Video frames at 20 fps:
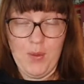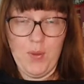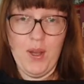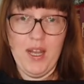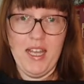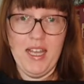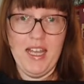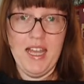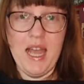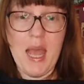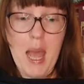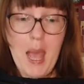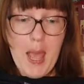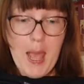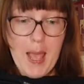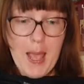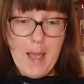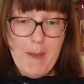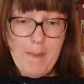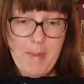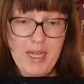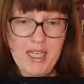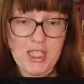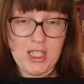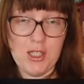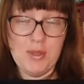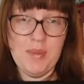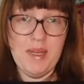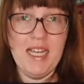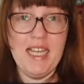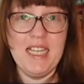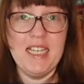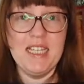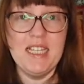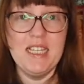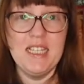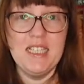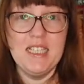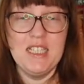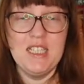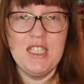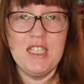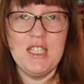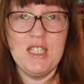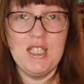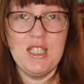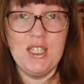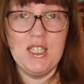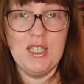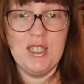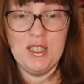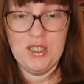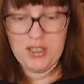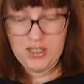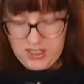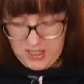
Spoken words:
weight in my tummy. So,